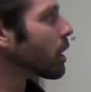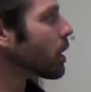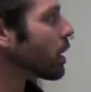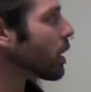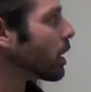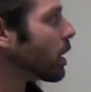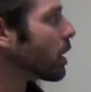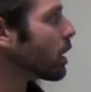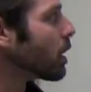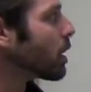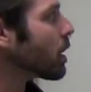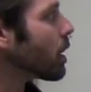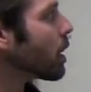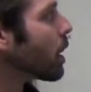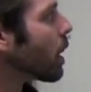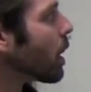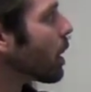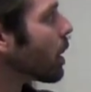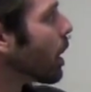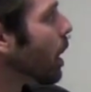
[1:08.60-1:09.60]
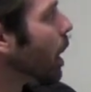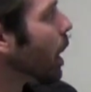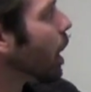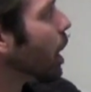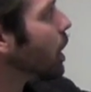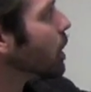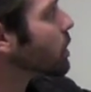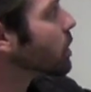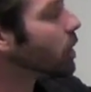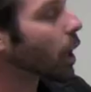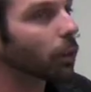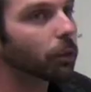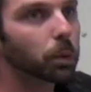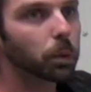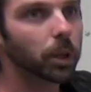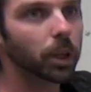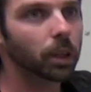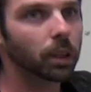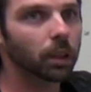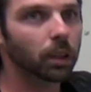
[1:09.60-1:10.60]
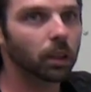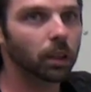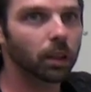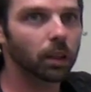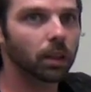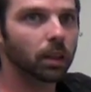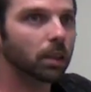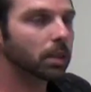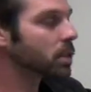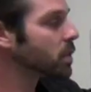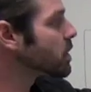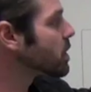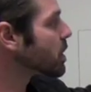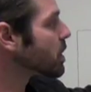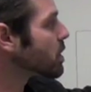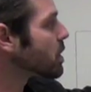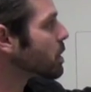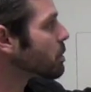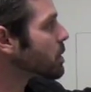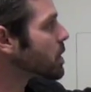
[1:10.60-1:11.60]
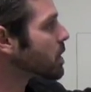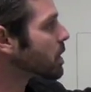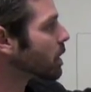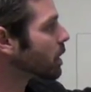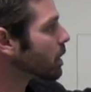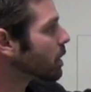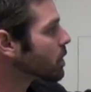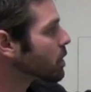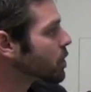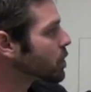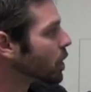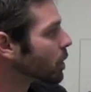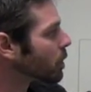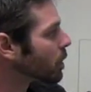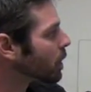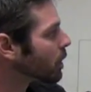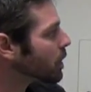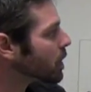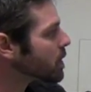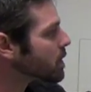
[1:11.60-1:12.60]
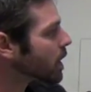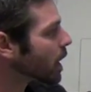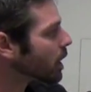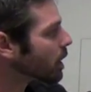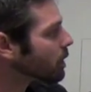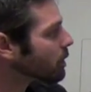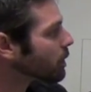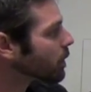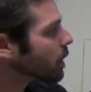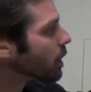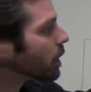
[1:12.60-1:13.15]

The software system is shown on this side of